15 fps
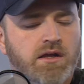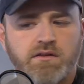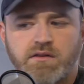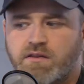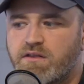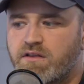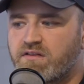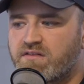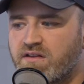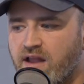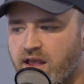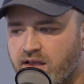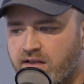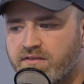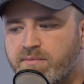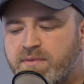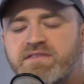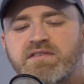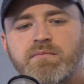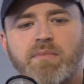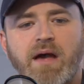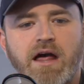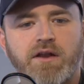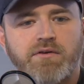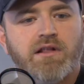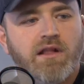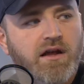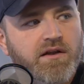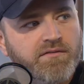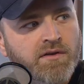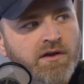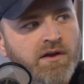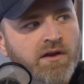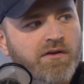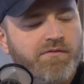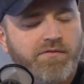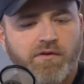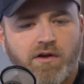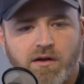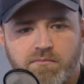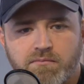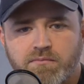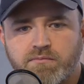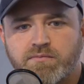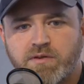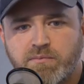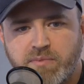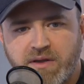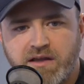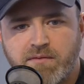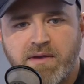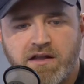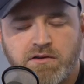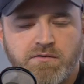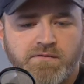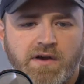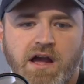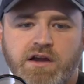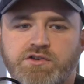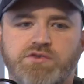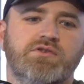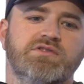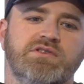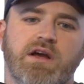these enhancements in battery life from the big manufacturers.